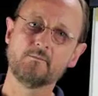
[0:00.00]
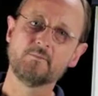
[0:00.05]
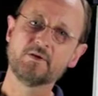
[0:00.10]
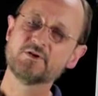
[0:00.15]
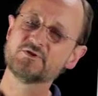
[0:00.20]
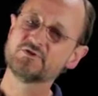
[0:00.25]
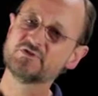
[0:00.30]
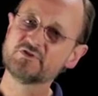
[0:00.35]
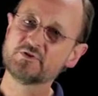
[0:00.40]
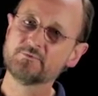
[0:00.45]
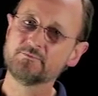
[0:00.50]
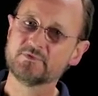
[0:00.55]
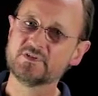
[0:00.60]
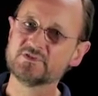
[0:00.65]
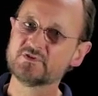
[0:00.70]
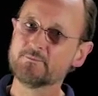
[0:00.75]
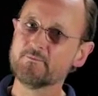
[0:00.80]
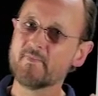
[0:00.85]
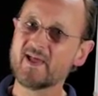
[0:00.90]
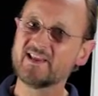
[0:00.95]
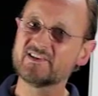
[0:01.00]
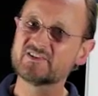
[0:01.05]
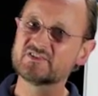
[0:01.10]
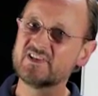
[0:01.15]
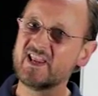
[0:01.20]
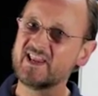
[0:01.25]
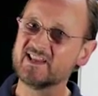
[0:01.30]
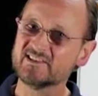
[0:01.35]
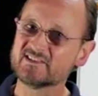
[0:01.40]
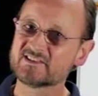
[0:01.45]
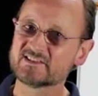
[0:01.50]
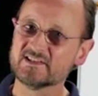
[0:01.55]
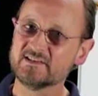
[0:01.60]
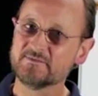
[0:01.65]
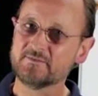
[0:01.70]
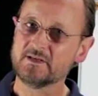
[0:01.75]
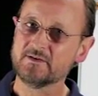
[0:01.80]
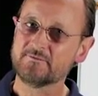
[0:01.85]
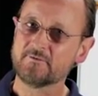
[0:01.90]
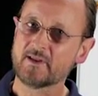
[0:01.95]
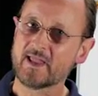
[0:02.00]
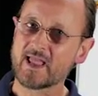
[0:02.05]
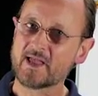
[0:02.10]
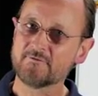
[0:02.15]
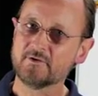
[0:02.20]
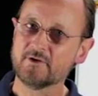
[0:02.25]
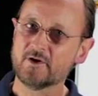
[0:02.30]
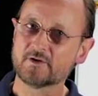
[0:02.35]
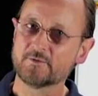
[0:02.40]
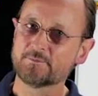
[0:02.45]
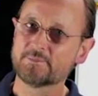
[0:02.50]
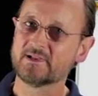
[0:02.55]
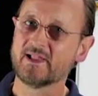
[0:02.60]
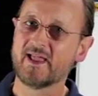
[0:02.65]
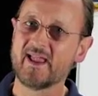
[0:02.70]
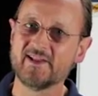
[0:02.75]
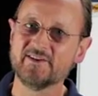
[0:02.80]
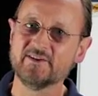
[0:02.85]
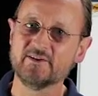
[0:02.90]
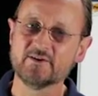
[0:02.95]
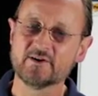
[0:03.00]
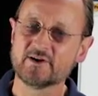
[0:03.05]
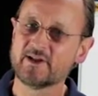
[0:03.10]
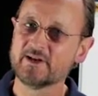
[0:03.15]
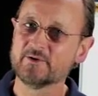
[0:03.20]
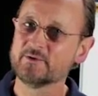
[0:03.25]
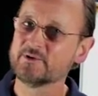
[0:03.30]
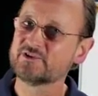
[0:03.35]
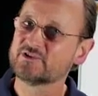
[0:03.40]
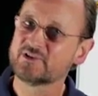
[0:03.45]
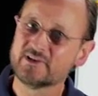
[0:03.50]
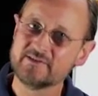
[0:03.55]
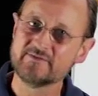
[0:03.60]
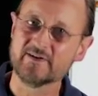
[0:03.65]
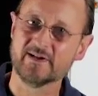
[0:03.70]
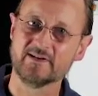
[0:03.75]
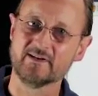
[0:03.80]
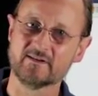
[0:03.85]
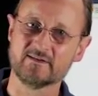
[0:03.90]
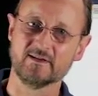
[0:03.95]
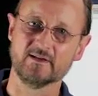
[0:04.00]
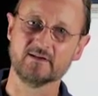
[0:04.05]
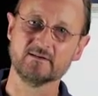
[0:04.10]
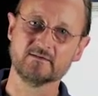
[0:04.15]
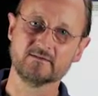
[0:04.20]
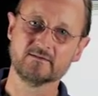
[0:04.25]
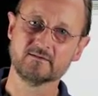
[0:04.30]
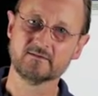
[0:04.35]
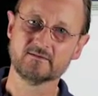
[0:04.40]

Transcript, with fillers: Because does it, does it make sense if, if you haven't got a plan, you're not going to achieve anything?